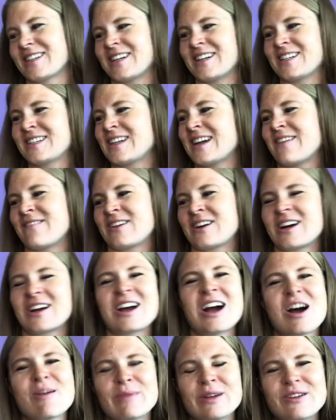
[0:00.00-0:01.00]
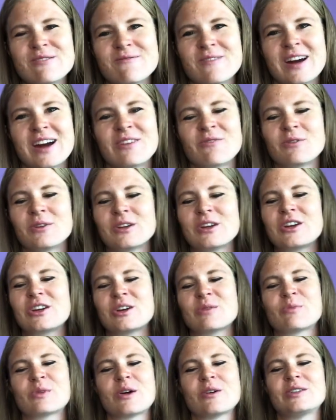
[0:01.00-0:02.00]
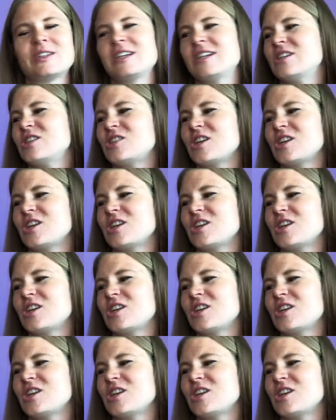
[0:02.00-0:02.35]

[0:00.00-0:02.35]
And it's not very common you find really good protein